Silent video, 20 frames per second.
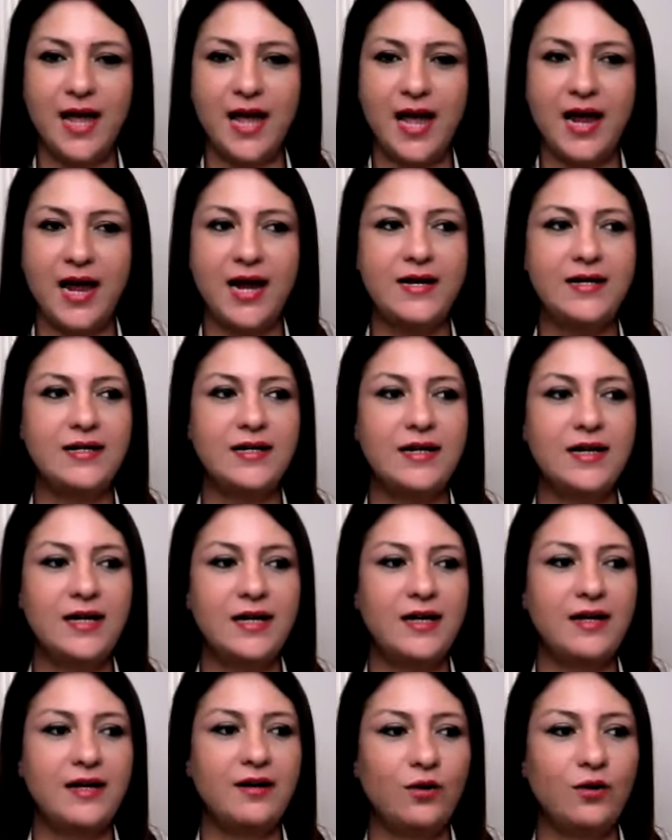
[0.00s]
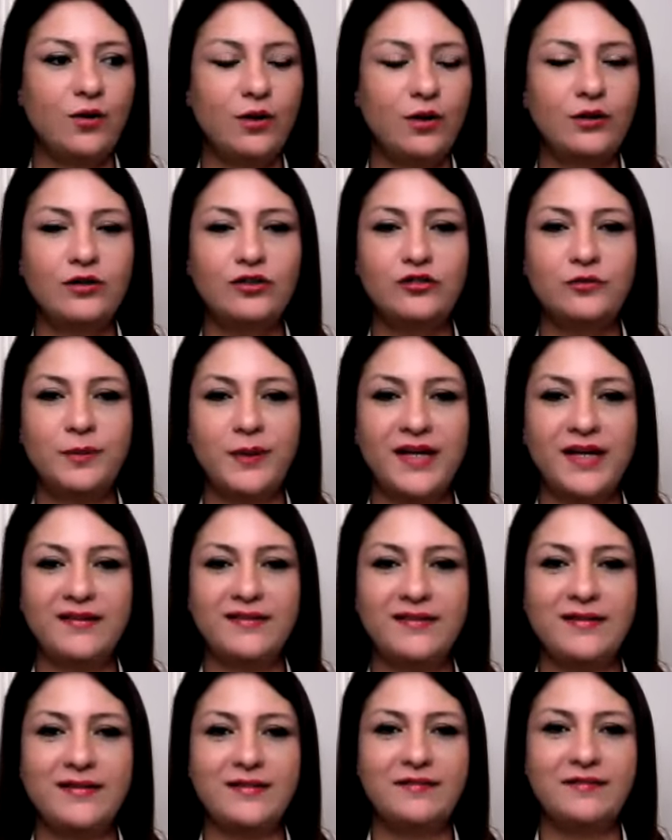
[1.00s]
And all those
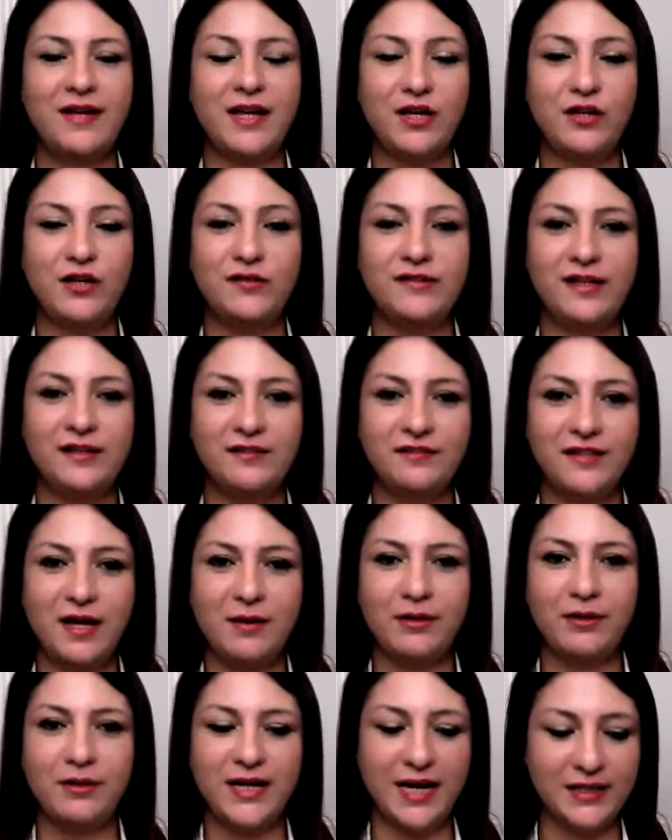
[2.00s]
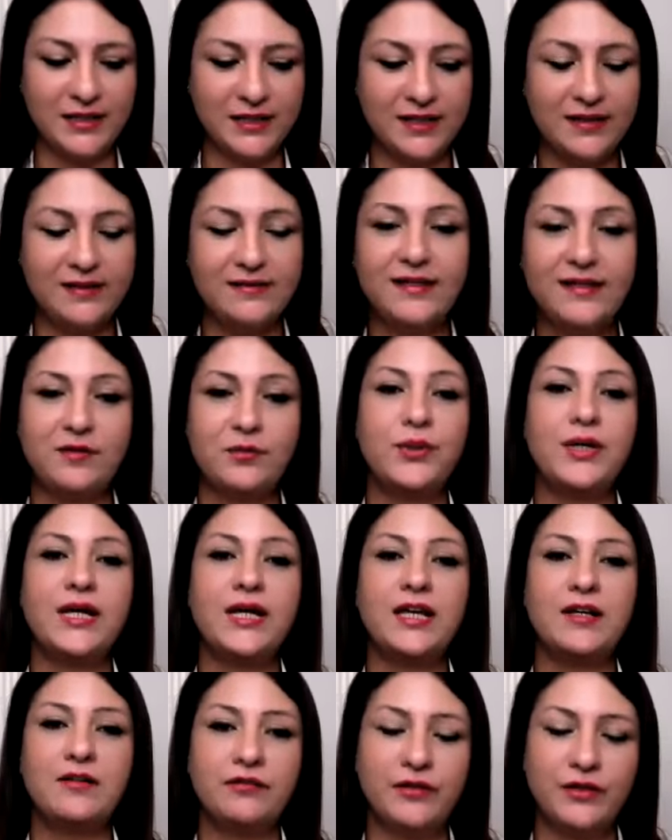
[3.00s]
places where you're self-sabotaging, is that
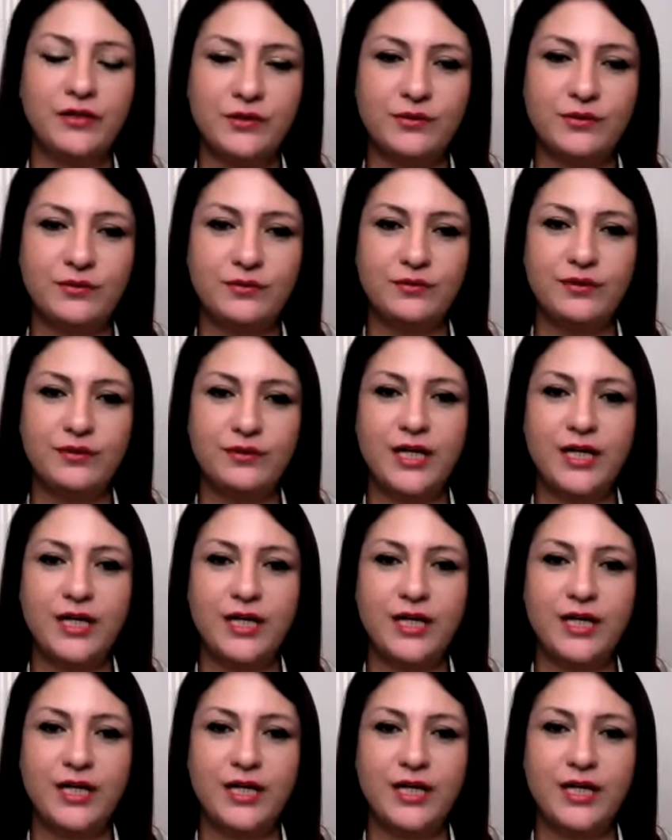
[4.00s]
working for you?